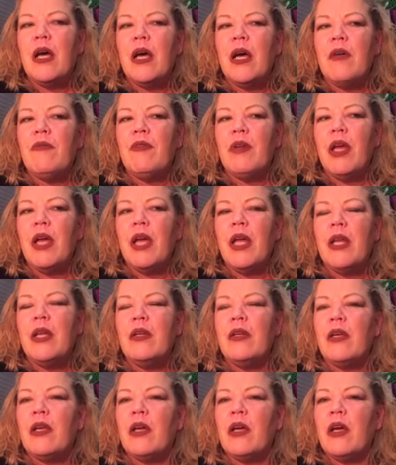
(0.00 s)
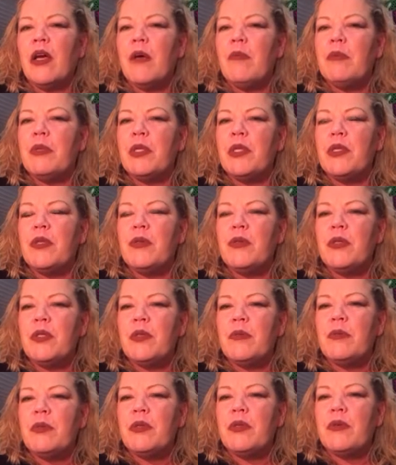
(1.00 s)
I've had a couple of new
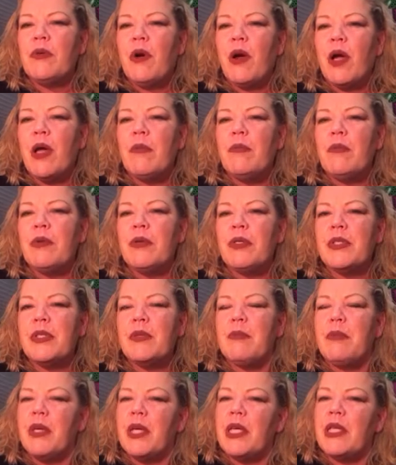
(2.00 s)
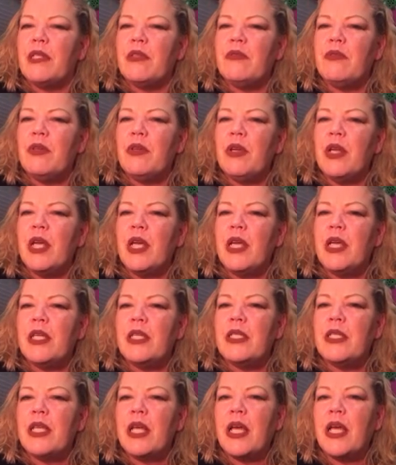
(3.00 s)
subscribers the past few
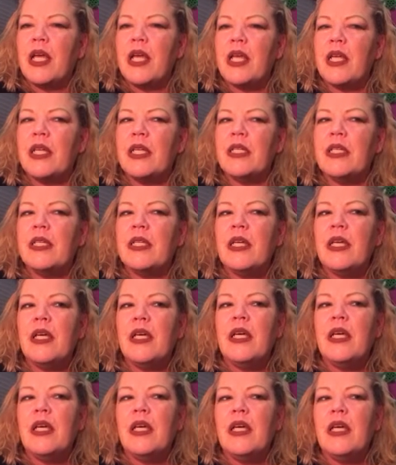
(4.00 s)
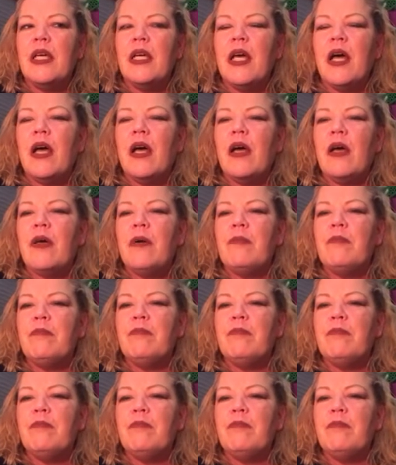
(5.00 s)
days, and I